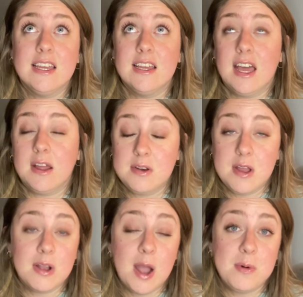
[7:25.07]
I don't
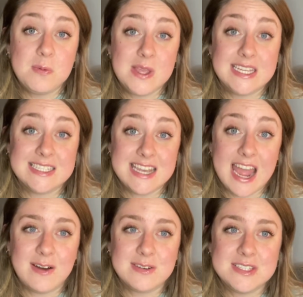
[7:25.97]
know, a couple weeks
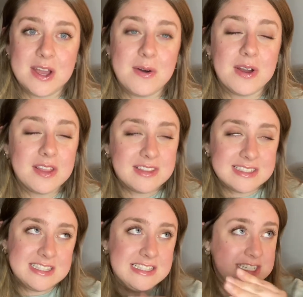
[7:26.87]
now. So
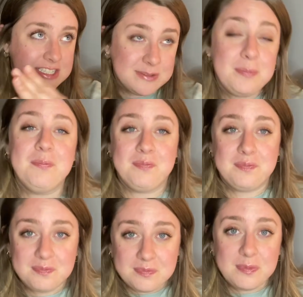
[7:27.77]
just
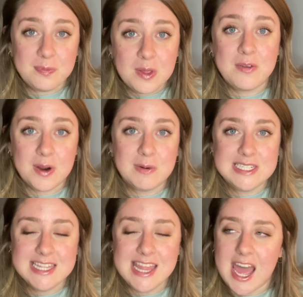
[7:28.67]
look forward
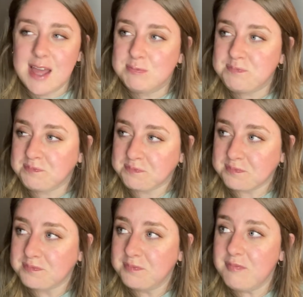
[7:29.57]
to that.
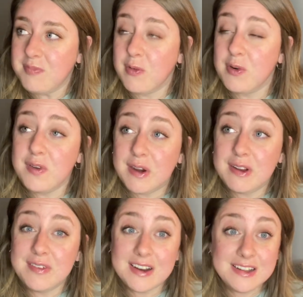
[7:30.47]
We're
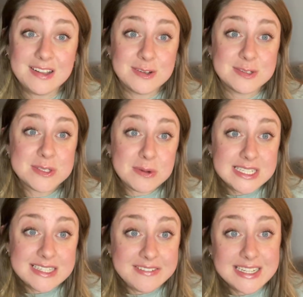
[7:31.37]
very, very close.
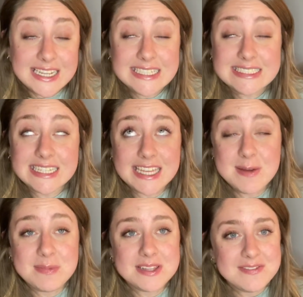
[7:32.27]
27 days. I
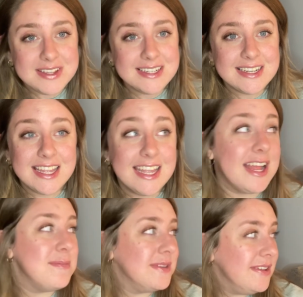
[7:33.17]
can't believe it. I
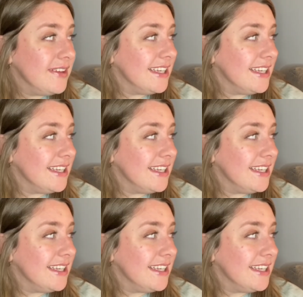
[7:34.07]
cannot believe